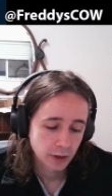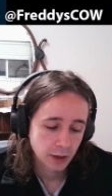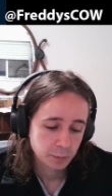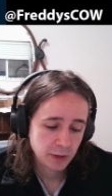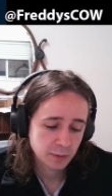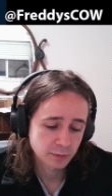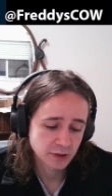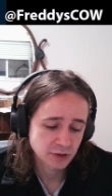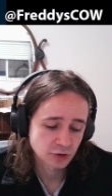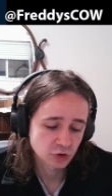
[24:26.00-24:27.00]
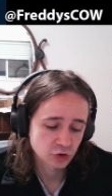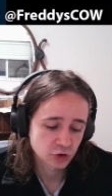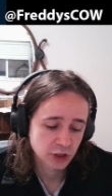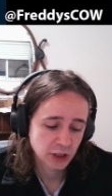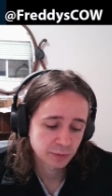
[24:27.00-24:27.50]
Minimum distance you should
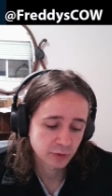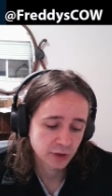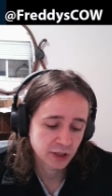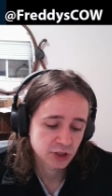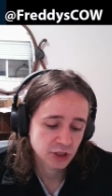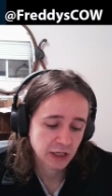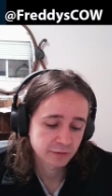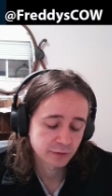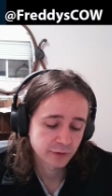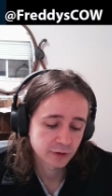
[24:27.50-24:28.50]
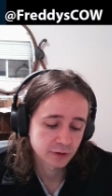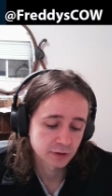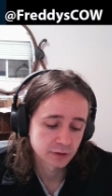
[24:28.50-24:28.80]
keep on each side of your vehicle.